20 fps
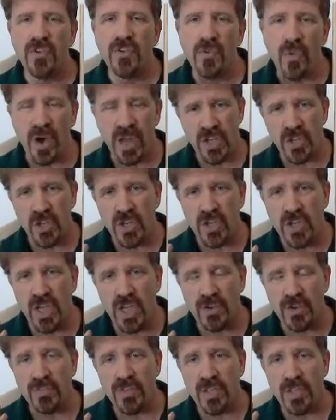you want to
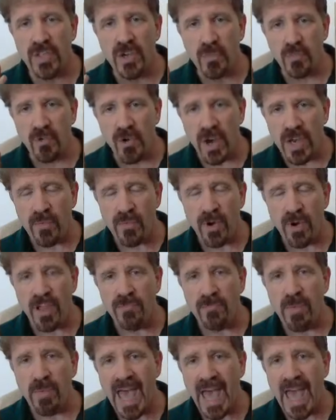shift your
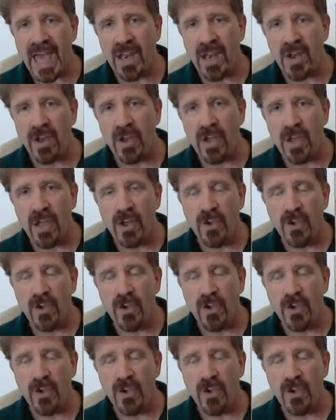brainwave pattern